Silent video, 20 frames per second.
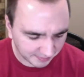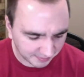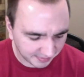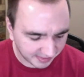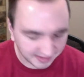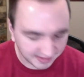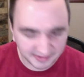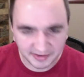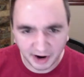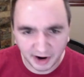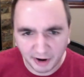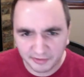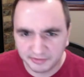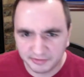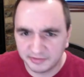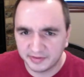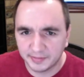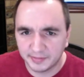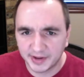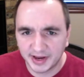There are also
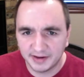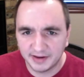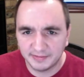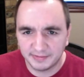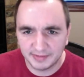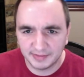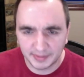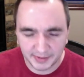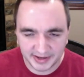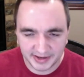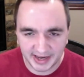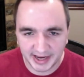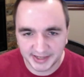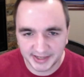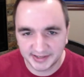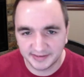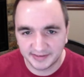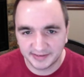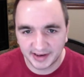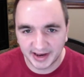some kind of
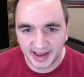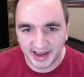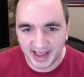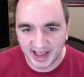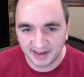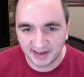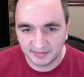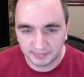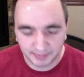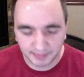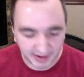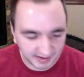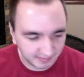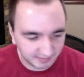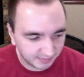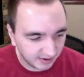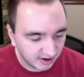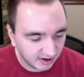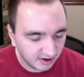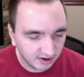limitations that I have by
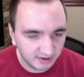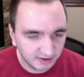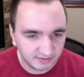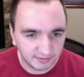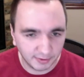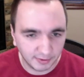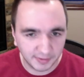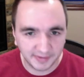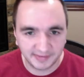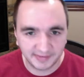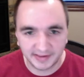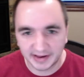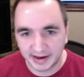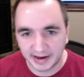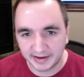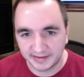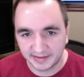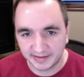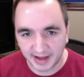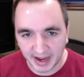focusing on
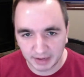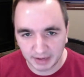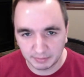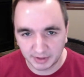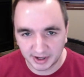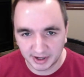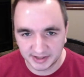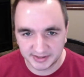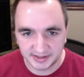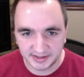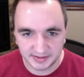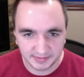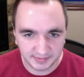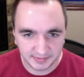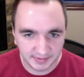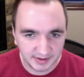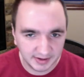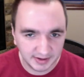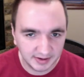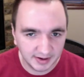these high margin,
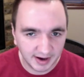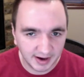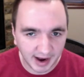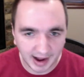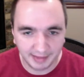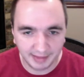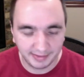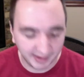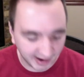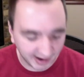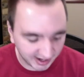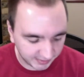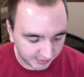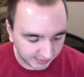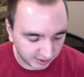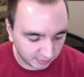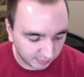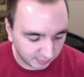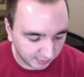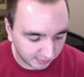highly
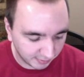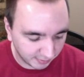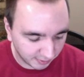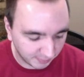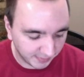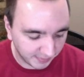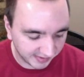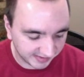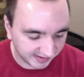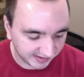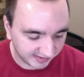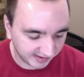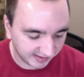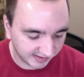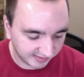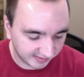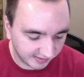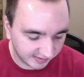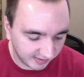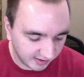automatable
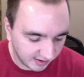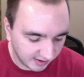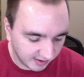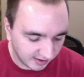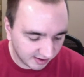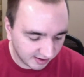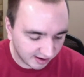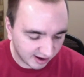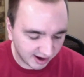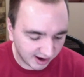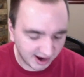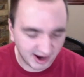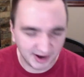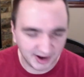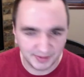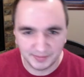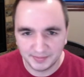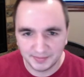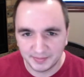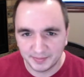businesses.
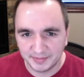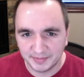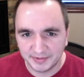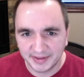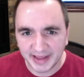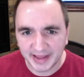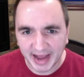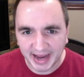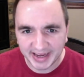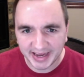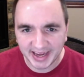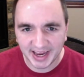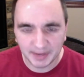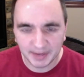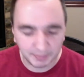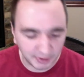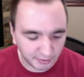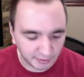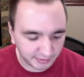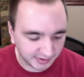Really, I can't
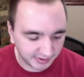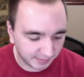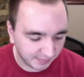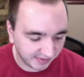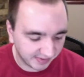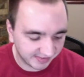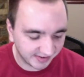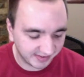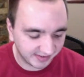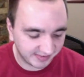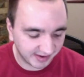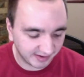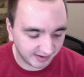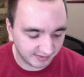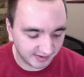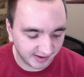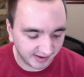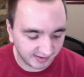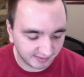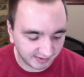build a business that
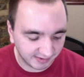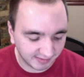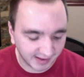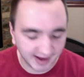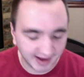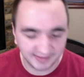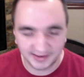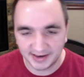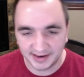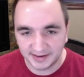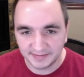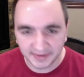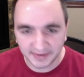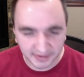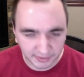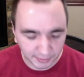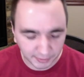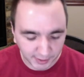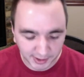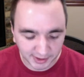relies on
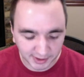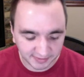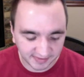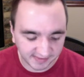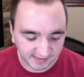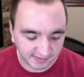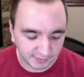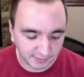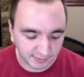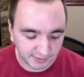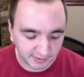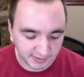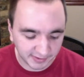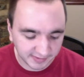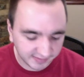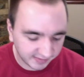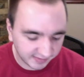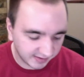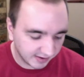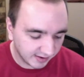inventory or physical
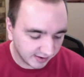goods